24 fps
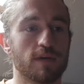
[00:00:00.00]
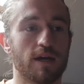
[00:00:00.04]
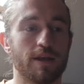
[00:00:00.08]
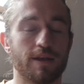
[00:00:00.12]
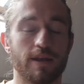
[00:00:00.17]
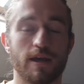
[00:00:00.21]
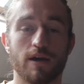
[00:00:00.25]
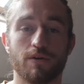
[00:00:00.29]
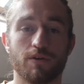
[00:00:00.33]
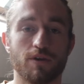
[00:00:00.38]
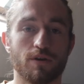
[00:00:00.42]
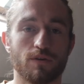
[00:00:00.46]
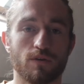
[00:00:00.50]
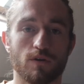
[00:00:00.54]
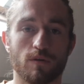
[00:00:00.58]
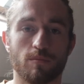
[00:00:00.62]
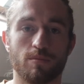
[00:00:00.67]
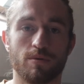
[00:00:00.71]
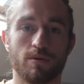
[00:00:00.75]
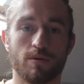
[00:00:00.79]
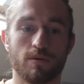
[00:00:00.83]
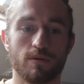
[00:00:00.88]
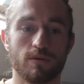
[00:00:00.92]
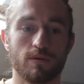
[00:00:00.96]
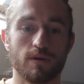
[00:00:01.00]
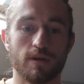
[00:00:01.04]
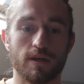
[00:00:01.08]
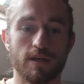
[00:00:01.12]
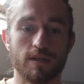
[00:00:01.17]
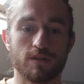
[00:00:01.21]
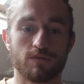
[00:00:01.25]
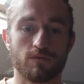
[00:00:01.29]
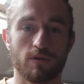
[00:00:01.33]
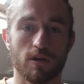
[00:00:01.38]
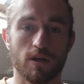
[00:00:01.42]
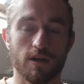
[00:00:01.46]
And now Europe
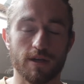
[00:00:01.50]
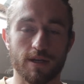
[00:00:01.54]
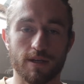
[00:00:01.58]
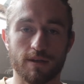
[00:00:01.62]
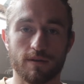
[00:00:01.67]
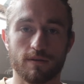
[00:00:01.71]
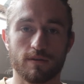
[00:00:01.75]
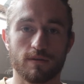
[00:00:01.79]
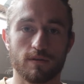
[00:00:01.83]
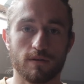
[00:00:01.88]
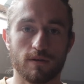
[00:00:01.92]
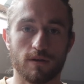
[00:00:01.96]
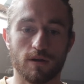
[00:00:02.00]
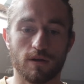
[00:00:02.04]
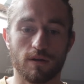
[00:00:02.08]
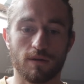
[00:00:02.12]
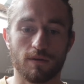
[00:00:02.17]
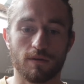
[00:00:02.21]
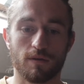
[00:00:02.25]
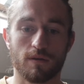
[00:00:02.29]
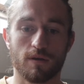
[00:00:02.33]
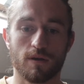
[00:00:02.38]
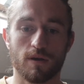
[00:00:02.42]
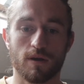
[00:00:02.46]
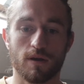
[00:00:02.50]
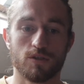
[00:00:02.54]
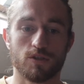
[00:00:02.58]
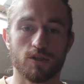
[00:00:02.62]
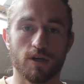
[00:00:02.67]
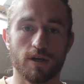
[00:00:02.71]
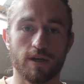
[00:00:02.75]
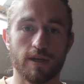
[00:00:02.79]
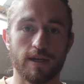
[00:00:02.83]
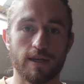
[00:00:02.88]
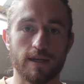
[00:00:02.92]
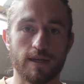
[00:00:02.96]
is reliant on
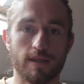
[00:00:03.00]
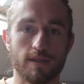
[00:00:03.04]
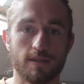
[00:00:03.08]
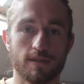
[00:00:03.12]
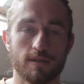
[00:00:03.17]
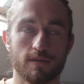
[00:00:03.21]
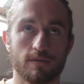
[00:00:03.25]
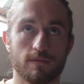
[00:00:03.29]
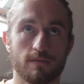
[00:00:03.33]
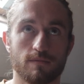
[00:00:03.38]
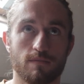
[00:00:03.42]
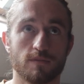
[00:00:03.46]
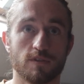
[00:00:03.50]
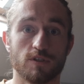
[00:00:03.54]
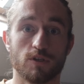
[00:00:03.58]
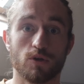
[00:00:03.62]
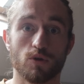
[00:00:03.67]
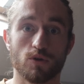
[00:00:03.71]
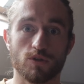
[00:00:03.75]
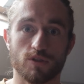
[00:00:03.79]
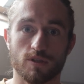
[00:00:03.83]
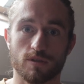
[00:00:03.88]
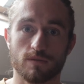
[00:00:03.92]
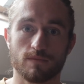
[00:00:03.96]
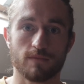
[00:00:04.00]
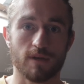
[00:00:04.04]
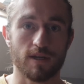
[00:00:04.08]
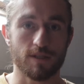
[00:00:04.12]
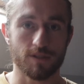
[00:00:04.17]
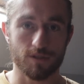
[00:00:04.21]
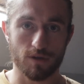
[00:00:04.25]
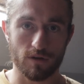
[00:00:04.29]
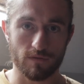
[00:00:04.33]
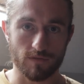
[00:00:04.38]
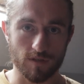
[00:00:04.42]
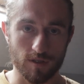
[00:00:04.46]
Chinese goods
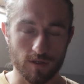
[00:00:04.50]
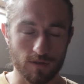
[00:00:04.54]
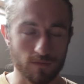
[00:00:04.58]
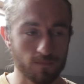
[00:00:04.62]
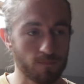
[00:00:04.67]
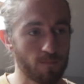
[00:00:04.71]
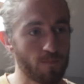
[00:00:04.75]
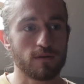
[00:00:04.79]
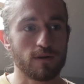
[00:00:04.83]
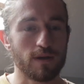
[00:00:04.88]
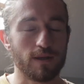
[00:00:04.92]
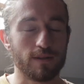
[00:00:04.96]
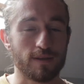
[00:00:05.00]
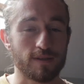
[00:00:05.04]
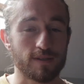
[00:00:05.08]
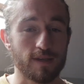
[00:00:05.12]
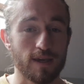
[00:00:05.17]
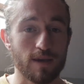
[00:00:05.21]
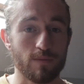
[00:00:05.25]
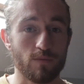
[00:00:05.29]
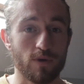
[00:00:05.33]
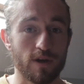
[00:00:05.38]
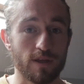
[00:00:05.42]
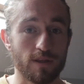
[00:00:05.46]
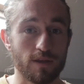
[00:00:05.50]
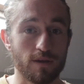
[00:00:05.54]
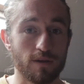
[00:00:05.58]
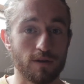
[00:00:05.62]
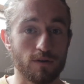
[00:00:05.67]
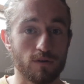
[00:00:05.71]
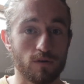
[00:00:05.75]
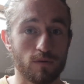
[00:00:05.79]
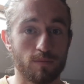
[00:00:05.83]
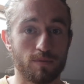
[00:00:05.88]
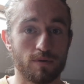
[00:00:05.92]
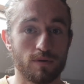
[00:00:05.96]
and services. In the same way that
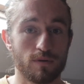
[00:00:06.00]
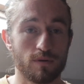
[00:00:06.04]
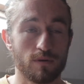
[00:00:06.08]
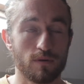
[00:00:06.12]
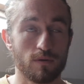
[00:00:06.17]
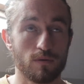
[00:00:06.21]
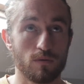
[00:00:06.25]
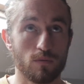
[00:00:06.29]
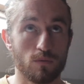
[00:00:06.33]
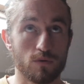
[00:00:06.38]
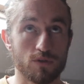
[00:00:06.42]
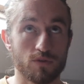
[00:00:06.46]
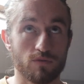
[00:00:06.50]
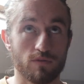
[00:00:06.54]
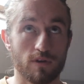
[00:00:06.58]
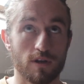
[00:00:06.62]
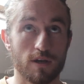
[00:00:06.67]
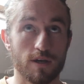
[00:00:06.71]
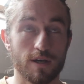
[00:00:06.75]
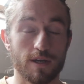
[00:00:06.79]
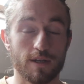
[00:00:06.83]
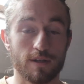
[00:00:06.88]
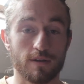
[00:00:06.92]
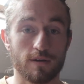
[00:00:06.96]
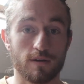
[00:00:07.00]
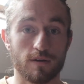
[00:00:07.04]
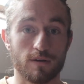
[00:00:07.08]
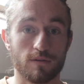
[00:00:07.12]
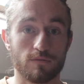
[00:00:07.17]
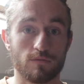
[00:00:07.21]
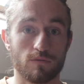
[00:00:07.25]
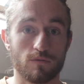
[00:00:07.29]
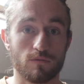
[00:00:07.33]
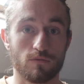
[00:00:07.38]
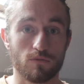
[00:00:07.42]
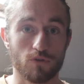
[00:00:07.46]
Europe was reliant
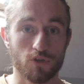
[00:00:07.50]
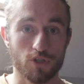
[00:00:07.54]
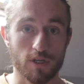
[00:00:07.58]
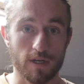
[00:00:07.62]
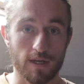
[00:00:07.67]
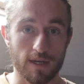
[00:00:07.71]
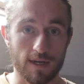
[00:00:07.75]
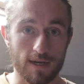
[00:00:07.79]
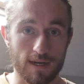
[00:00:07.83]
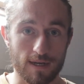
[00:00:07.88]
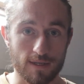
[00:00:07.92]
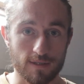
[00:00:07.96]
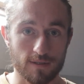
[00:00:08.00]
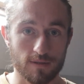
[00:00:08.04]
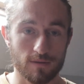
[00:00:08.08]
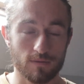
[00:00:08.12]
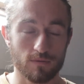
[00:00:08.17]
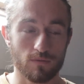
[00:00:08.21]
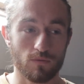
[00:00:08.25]
on Russian gas,